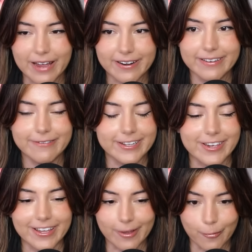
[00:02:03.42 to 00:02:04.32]
it, which
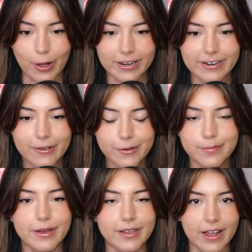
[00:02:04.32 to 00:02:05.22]
I don't want to know,
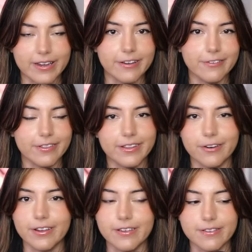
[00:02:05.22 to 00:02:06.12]
but I know that
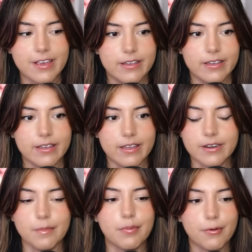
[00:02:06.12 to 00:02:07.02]
there is
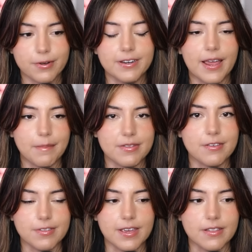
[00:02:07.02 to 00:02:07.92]
an important
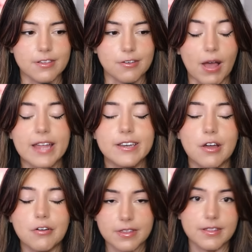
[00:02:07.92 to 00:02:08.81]
episode to get to. I
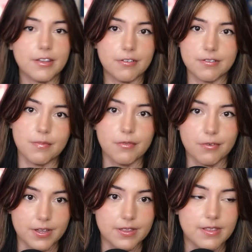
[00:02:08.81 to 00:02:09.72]
know that there is a
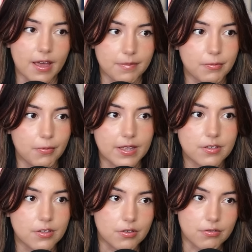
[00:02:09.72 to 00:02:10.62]
more in-depth way
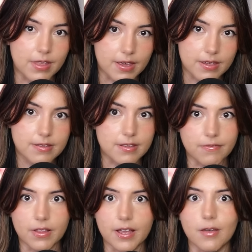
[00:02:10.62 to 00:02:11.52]
to do this
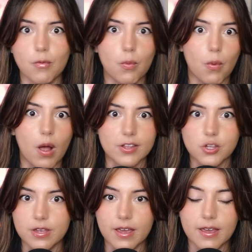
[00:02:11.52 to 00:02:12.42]
of like
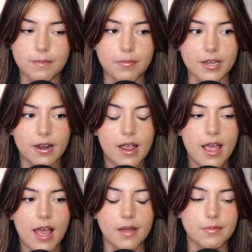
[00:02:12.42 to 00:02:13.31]
watching it, but
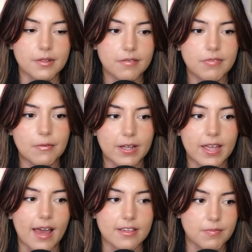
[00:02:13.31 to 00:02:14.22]
I believe that way
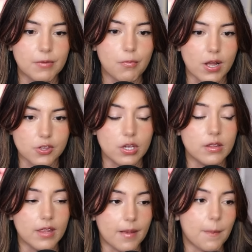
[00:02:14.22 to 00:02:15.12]
has me
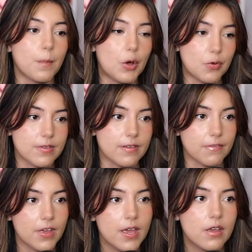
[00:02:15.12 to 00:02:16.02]
watching like most
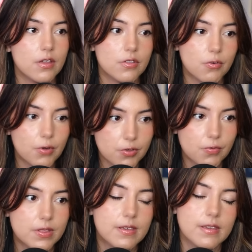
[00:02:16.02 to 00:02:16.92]
of
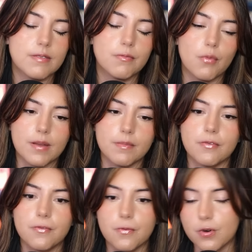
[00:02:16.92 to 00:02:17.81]
Torchwood season one
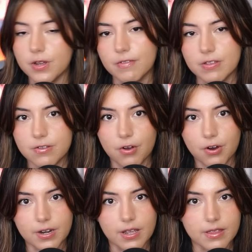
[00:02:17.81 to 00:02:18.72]
before even
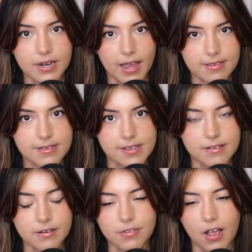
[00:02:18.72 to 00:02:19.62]
starting the next
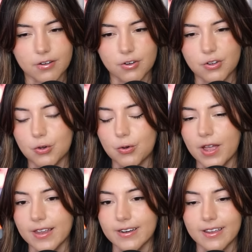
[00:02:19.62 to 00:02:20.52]
season of Doctor Who.
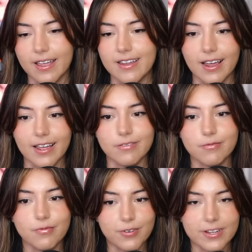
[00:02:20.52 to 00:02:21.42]
And again, I
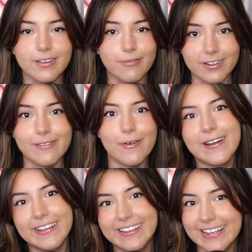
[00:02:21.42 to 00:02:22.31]
really, really
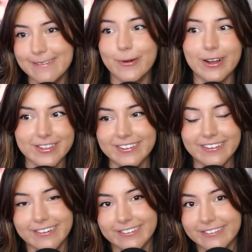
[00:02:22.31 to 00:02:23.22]
want to keep watching
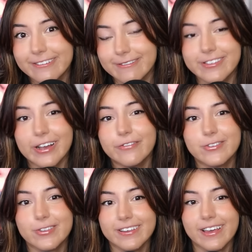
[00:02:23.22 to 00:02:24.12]
Doctor Who.
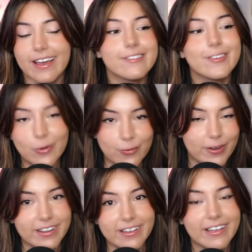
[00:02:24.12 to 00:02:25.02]
Selfishly, I don't
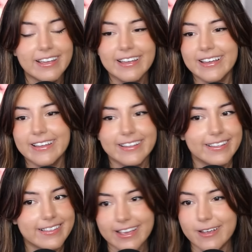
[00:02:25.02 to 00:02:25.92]
want to
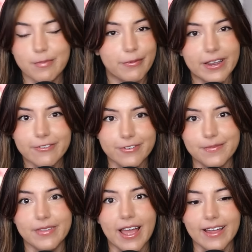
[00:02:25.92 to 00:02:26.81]
take a break
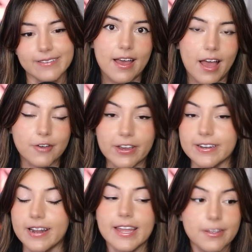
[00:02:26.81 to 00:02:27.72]
from that. All
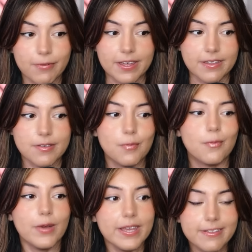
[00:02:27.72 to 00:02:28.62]
right, anyways,
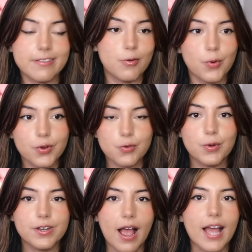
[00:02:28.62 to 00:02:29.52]
with
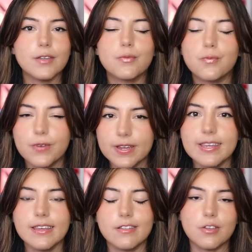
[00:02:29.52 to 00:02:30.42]
Torchwood, I
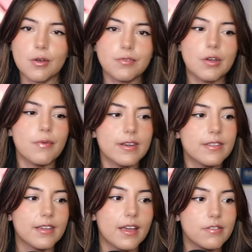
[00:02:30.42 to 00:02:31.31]
really don't know
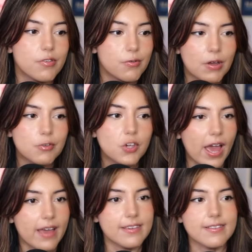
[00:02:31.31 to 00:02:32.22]
anything. I do know
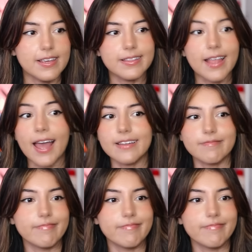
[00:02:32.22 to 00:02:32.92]
Jack is in that